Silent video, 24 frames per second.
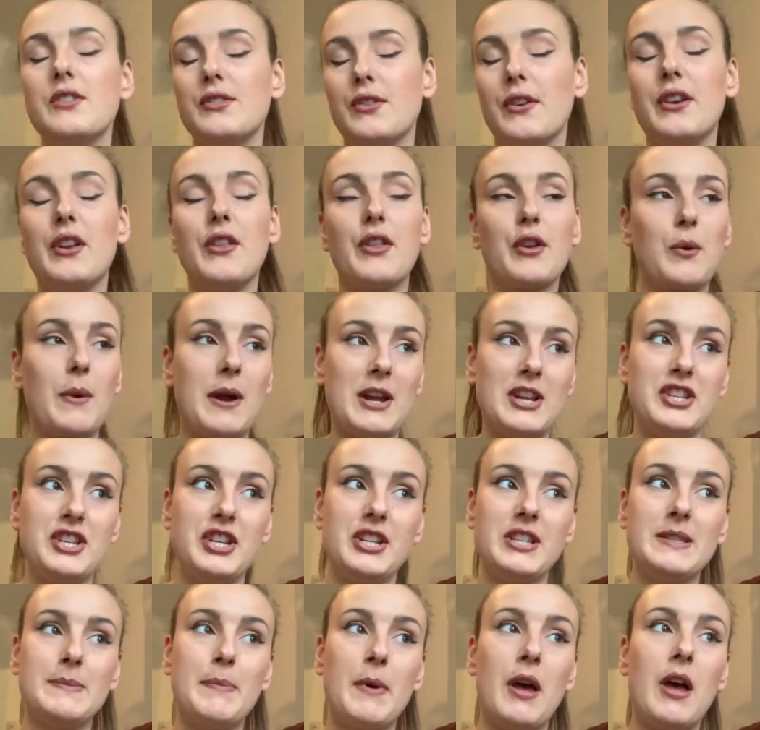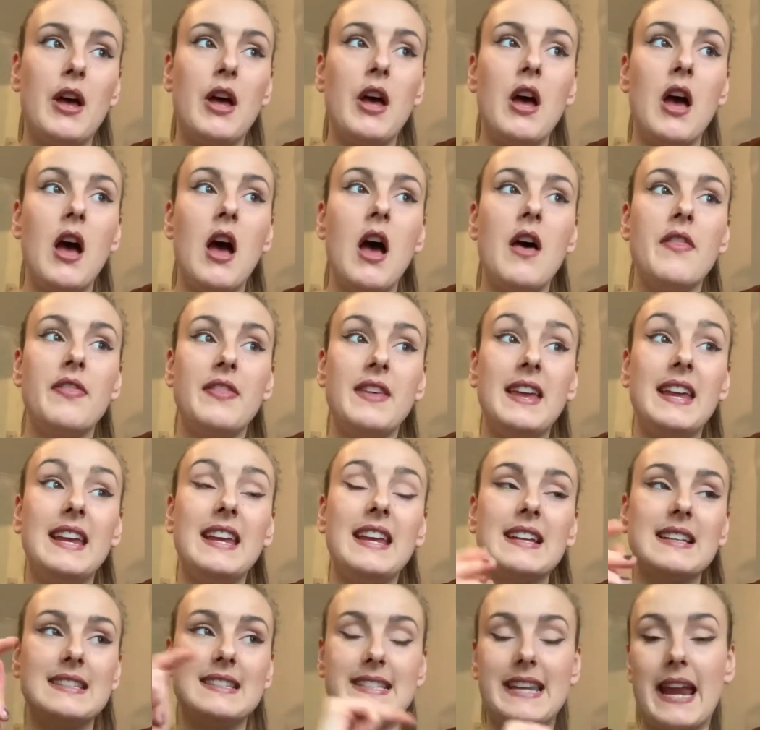sorry, not the questions, but
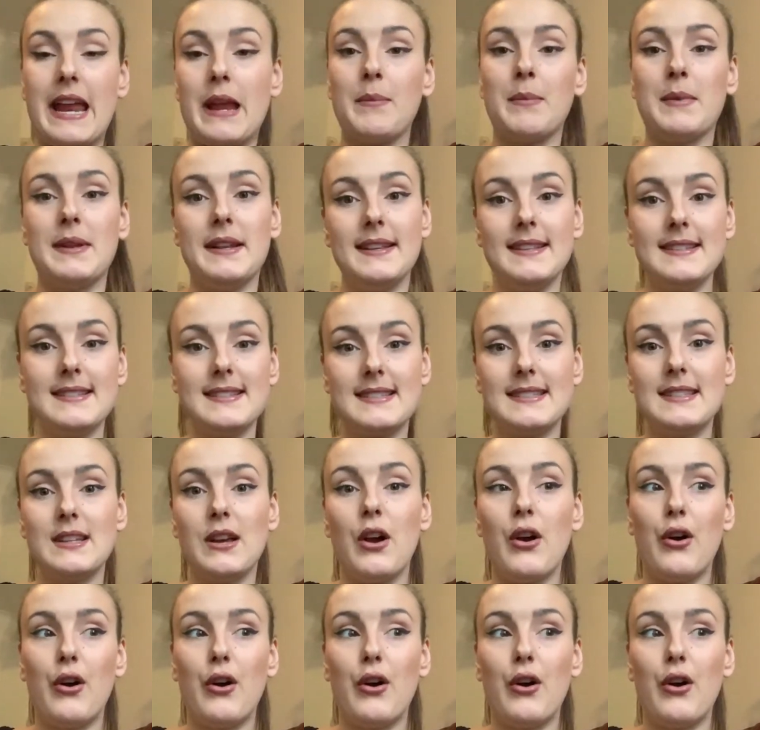the statements